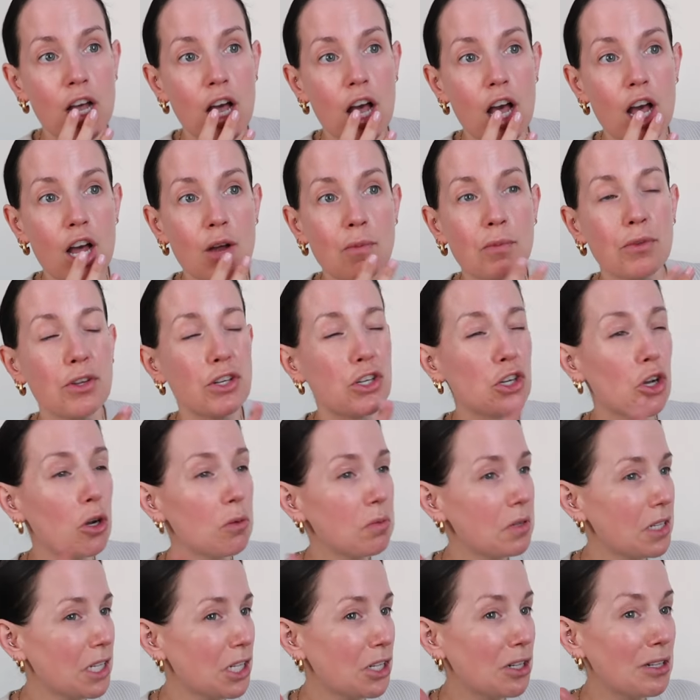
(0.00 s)
The
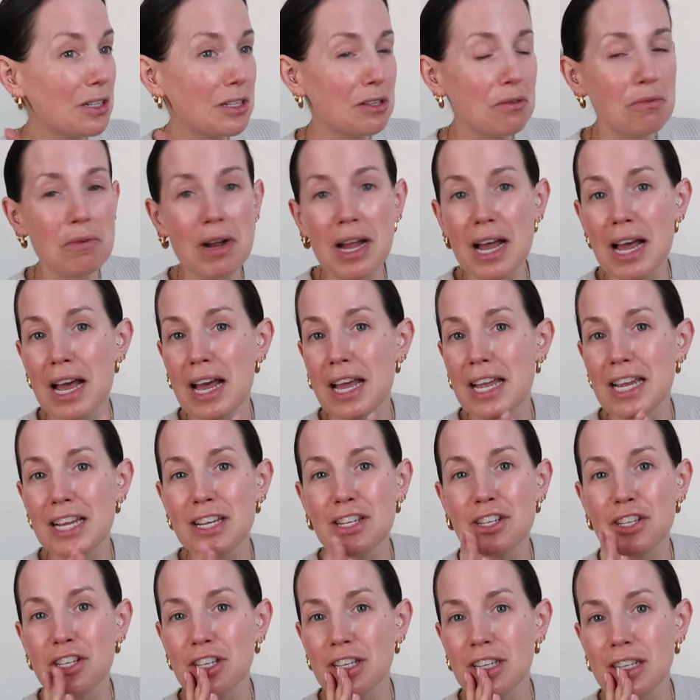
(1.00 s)
tops I used to wear,
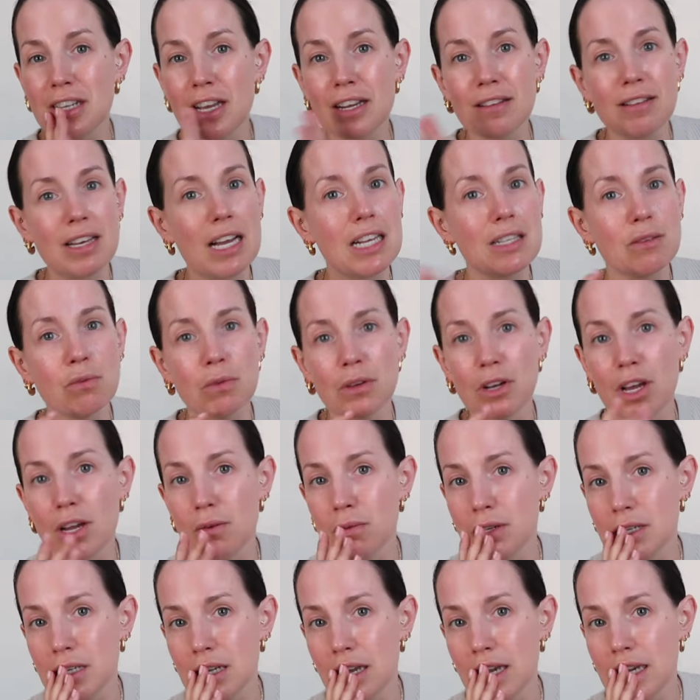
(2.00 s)
it's just like, that's when I
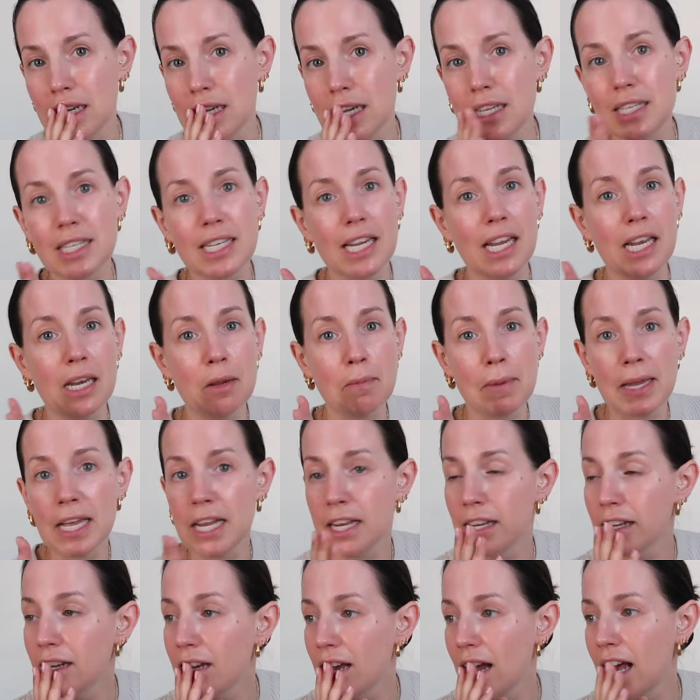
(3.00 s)
was like a skinny
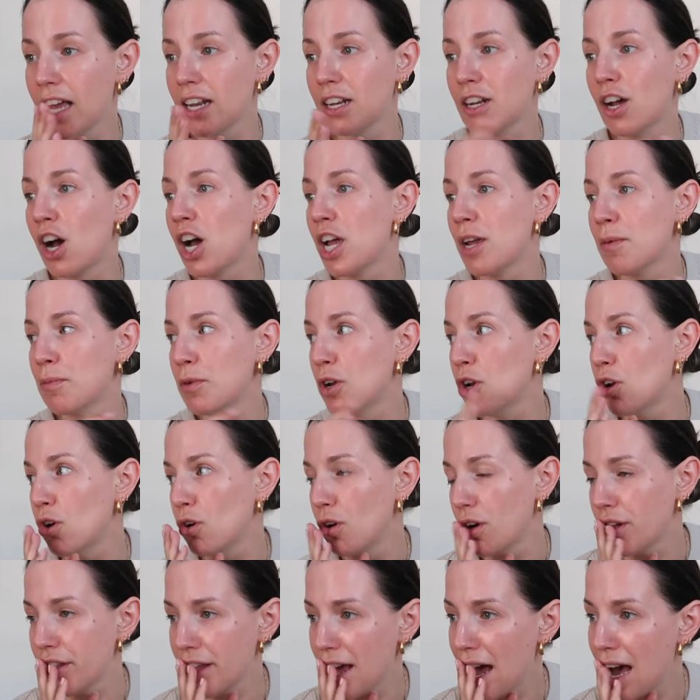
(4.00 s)
min, and I am no
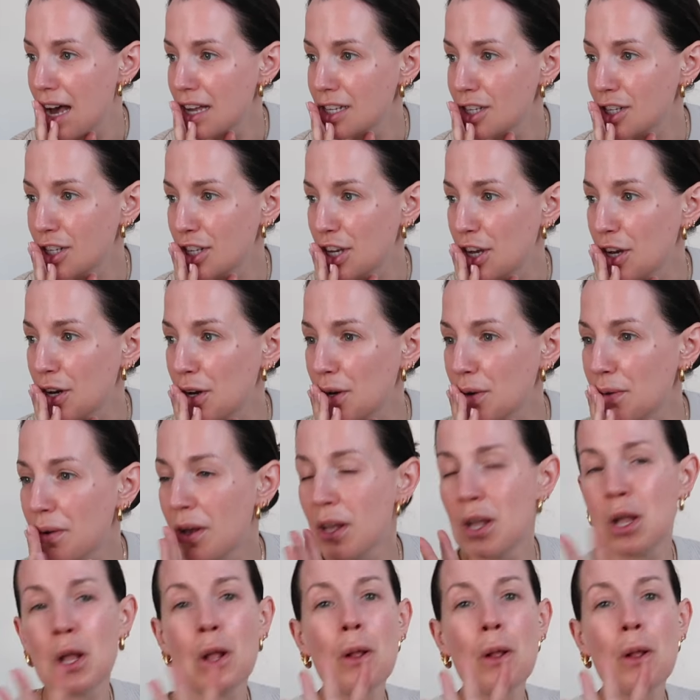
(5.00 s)
longer that, so